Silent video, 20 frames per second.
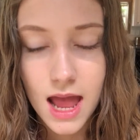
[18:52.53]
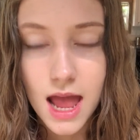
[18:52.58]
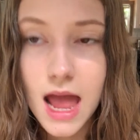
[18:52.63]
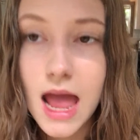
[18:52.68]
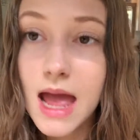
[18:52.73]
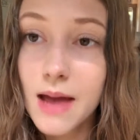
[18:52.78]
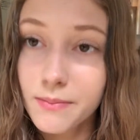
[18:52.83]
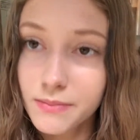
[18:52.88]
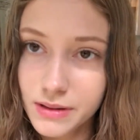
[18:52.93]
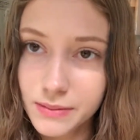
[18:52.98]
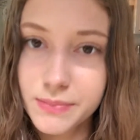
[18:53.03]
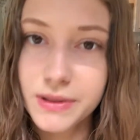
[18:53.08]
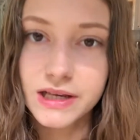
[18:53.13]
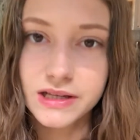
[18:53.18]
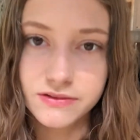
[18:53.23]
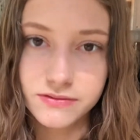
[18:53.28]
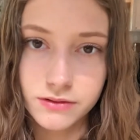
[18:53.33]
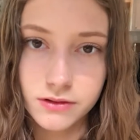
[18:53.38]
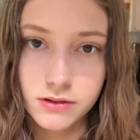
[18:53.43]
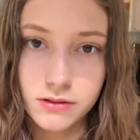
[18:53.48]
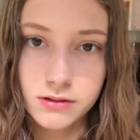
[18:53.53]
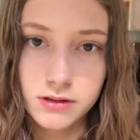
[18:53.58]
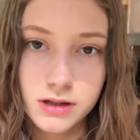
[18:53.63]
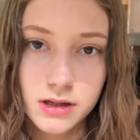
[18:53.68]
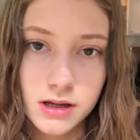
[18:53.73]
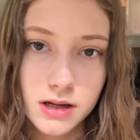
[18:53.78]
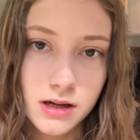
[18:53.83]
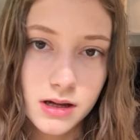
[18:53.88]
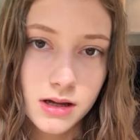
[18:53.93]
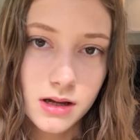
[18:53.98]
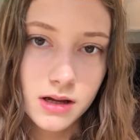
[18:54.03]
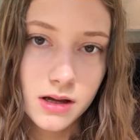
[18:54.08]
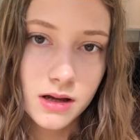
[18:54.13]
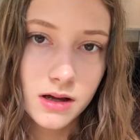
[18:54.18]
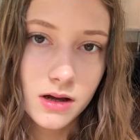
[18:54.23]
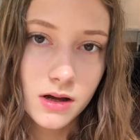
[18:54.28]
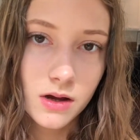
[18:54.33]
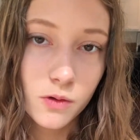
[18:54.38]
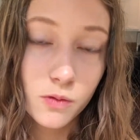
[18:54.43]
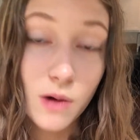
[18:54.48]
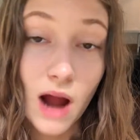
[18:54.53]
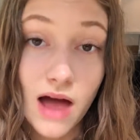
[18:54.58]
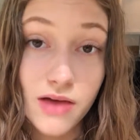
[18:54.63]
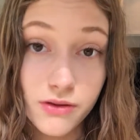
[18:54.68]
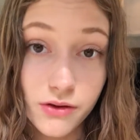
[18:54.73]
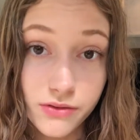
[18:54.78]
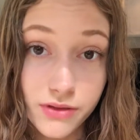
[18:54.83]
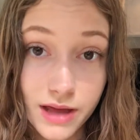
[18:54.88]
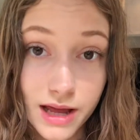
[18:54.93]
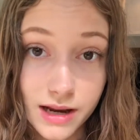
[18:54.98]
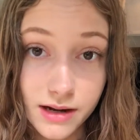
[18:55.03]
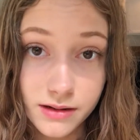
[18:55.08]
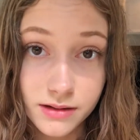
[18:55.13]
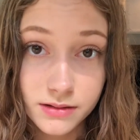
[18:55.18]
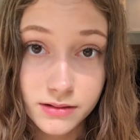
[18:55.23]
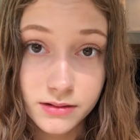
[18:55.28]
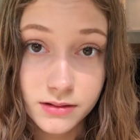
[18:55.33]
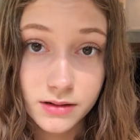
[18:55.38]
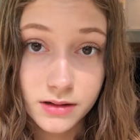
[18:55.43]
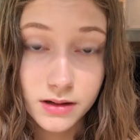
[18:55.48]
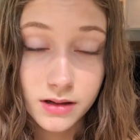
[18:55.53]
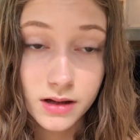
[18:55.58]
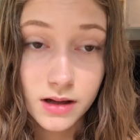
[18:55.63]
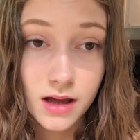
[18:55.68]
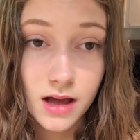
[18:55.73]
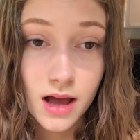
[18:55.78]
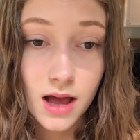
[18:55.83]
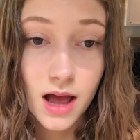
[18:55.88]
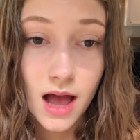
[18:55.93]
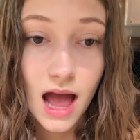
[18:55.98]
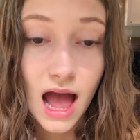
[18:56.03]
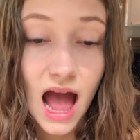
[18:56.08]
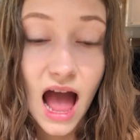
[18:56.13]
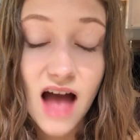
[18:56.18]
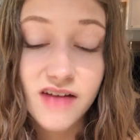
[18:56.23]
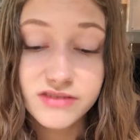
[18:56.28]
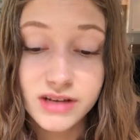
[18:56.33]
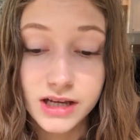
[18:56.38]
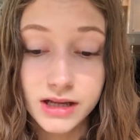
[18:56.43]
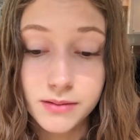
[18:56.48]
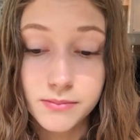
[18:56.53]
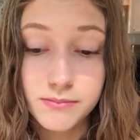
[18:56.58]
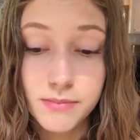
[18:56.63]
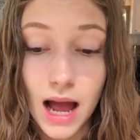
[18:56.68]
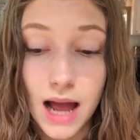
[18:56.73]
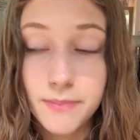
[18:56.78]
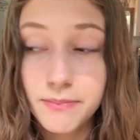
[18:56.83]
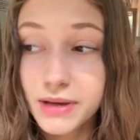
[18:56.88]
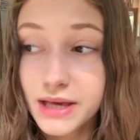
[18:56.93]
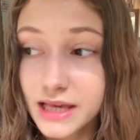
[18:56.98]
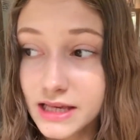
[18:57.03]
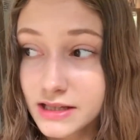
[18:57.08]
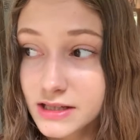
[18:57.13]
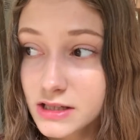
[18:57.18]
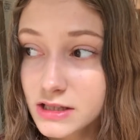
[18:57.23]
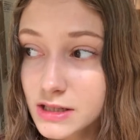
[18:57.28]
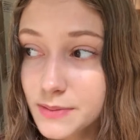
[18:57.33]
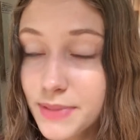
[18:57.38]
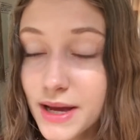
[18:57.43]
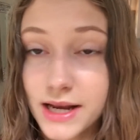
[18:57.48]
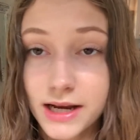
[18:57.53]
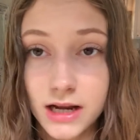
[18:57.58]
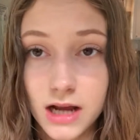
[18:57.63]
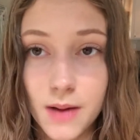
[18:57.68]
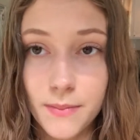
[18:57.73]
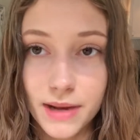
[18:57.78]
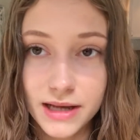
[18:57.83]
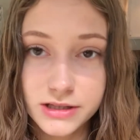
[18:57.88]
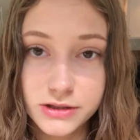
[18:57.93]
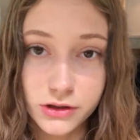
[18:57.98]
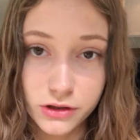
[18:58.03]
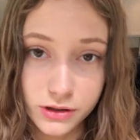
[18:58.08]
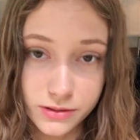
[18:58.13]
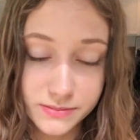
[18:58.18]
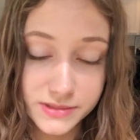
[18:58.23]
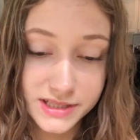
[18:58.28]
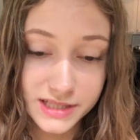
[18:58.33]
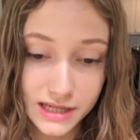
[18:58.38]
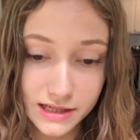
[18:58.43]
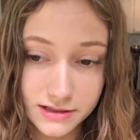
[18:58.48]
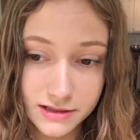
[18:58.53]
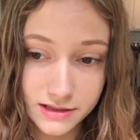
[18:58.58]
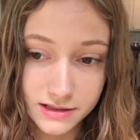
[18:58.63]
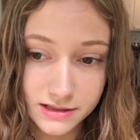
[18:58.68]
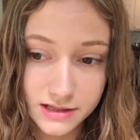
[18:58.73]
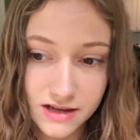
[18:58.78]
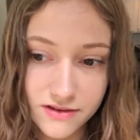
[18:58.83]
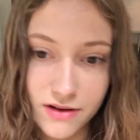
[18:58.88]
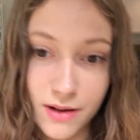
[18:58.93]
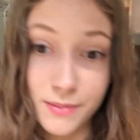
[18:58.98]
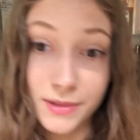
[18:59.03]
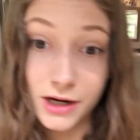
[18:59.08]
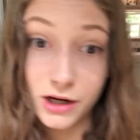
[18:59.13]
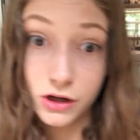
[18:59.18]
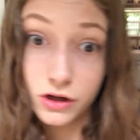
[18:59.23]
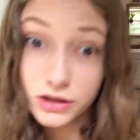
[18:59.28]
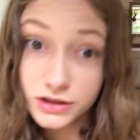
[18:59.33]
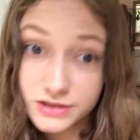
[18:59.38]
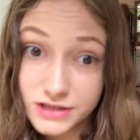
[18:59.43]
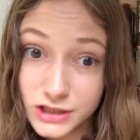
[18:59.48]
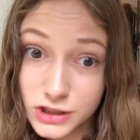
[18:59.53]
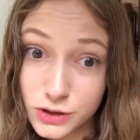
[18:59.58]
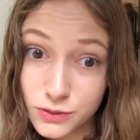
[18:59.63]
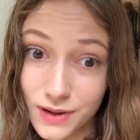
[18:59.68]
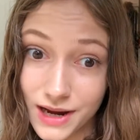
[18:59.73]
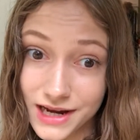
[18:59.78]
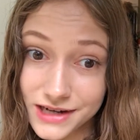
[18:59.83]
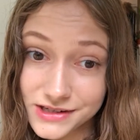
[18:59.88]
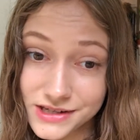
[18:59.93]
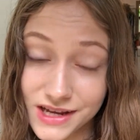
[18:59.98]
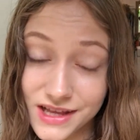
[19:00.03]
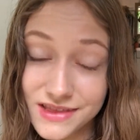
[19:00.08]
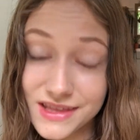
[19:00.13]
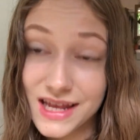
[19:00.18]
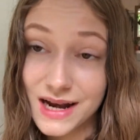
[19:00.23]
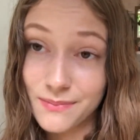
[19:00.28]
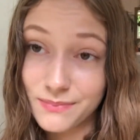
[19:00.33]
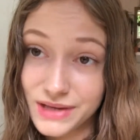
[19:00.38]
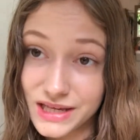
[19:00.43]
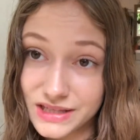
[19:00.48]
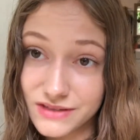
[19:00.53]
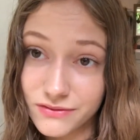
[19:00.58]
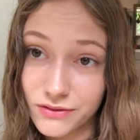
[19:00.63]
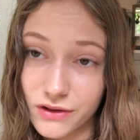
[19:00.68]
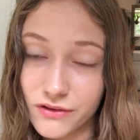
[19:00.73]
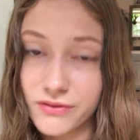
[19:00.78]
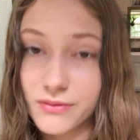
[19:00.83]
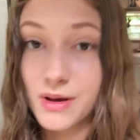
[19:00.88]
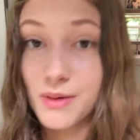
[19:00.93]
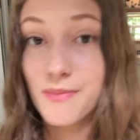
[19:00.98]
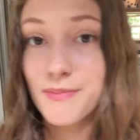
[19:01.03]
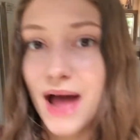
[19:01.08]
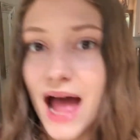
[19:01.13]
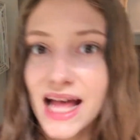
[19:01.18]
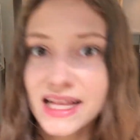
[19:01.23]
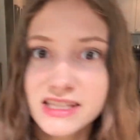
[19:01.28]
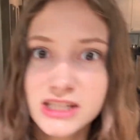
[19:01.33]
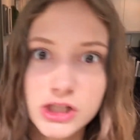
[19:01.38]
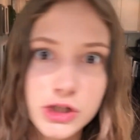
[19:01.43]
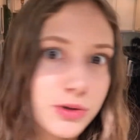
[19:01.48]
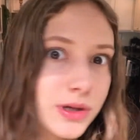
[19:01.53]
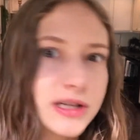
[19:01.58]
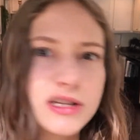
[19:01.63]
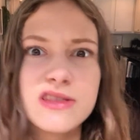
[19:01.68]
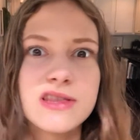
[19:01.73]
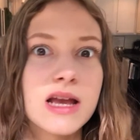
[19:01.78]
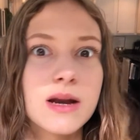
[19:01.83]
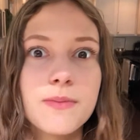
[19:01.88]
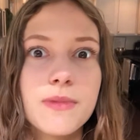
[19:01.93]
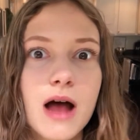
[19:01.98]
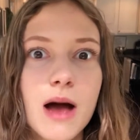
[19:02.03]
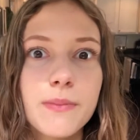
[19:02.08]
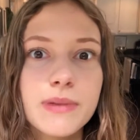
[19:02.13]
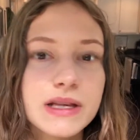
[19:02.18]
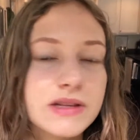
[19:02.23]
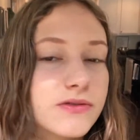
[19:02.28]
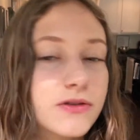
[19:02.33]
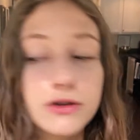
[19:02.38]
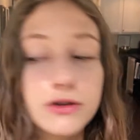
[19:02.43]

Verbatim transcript: and be peaceful, rather than having my peace depending on my circumstances. If I'm in a good situation, then I'm peaceful. If I'm in a bad situation, then I'm not peaceful.